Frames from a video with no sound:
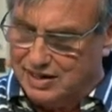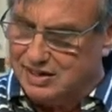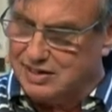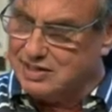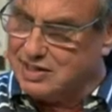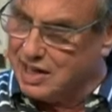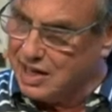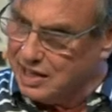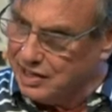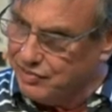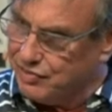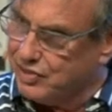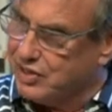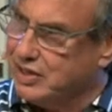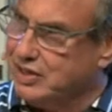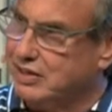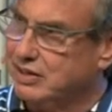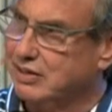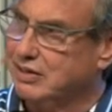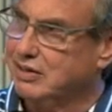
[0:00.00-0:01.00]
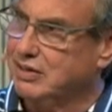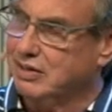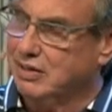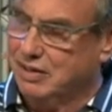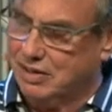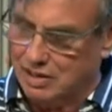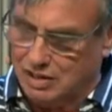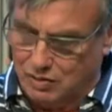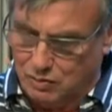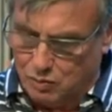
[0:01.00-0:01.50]
David
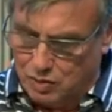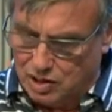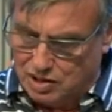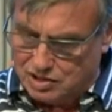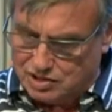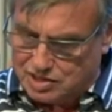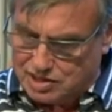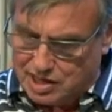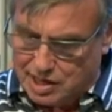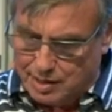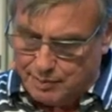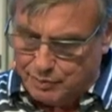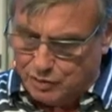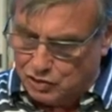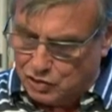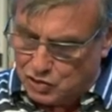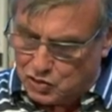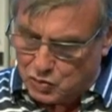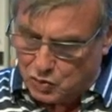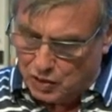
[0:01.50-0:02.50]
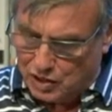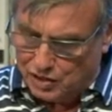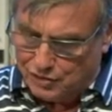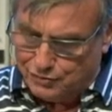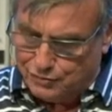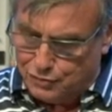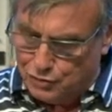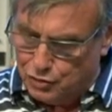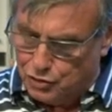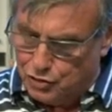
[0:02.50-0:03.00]
in 1 Samuel
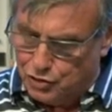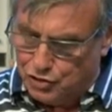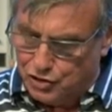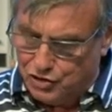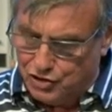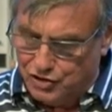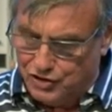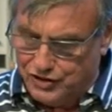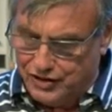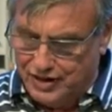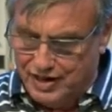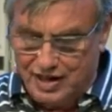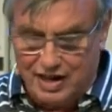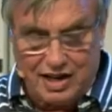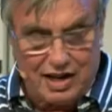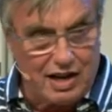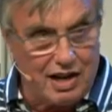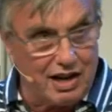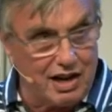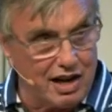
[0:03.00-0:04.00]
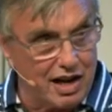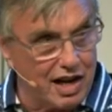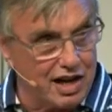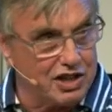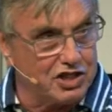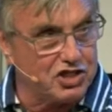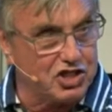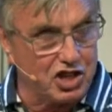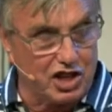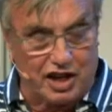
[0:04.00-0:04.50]
24,
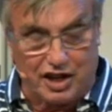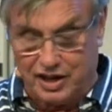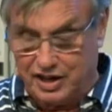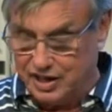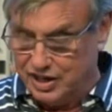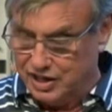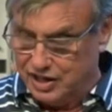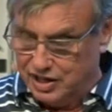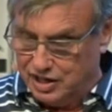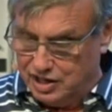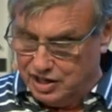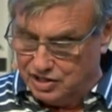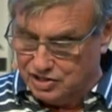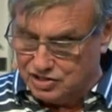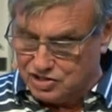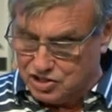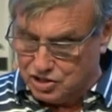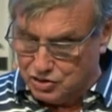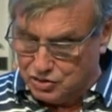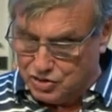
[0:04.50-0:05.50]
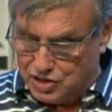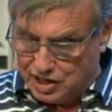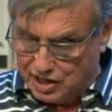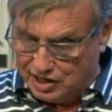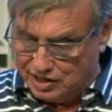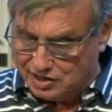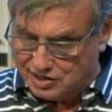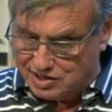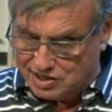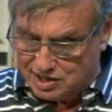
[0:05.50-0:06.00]
Elisha in 2
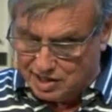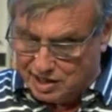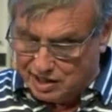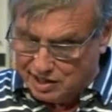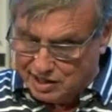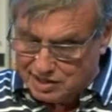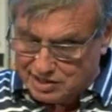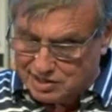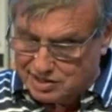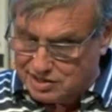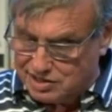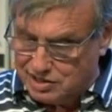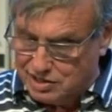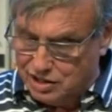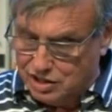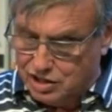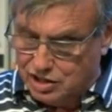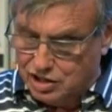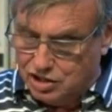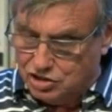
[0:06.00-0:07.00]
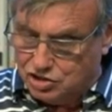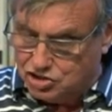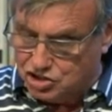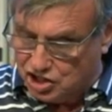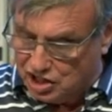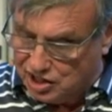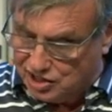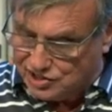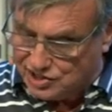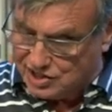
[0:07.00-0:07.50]
Kings 6,
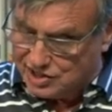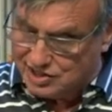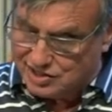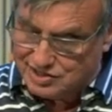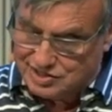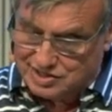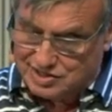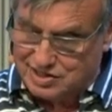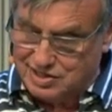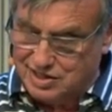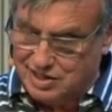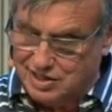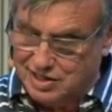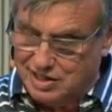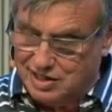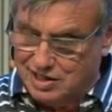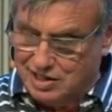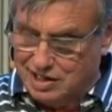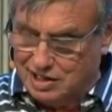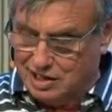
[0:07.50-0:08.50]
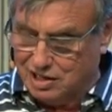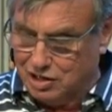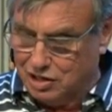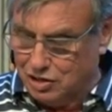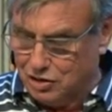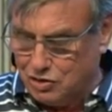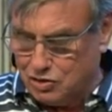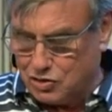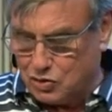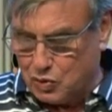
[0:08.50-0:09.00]
Jesus in
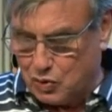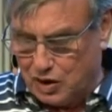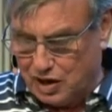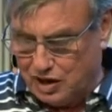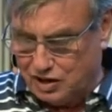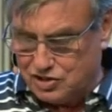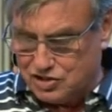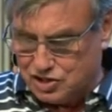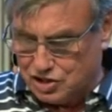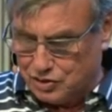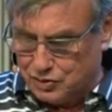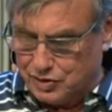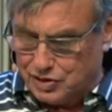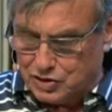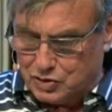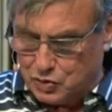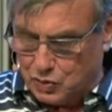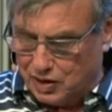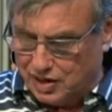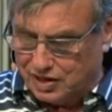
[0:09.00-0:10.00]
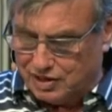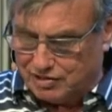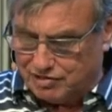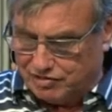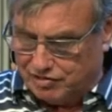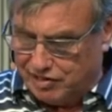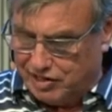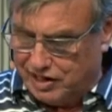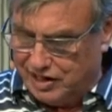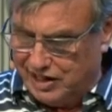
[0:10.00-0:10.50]
Luke 22 and
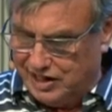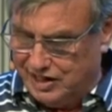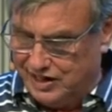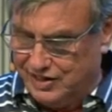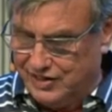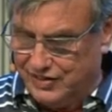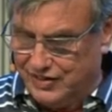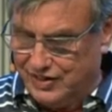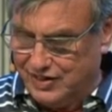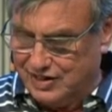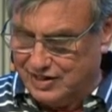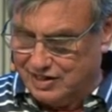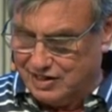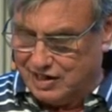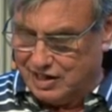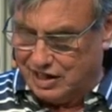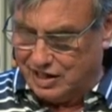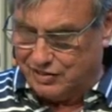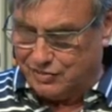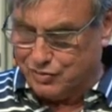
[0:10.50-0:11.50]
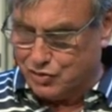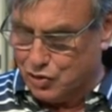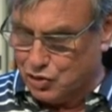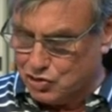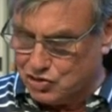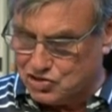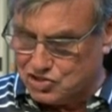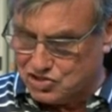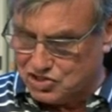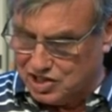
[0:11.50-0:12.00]
23, and of
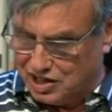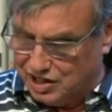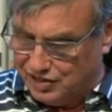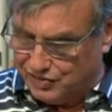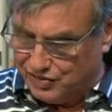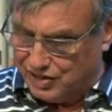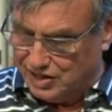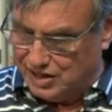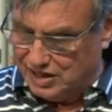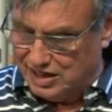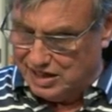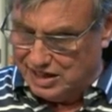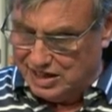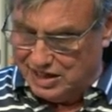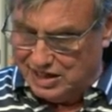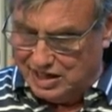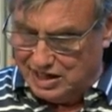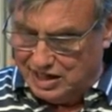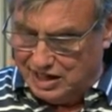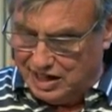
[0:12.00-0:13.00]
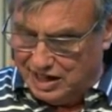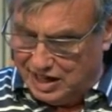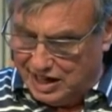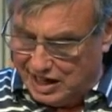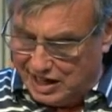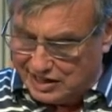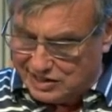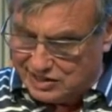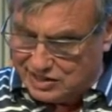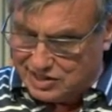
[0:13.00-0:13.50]
course Stephen in
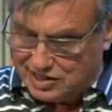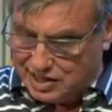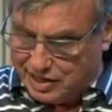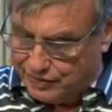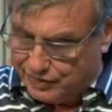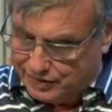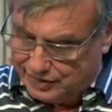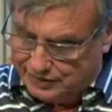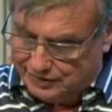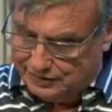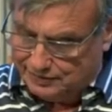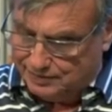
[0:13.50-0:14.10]
Acts 7.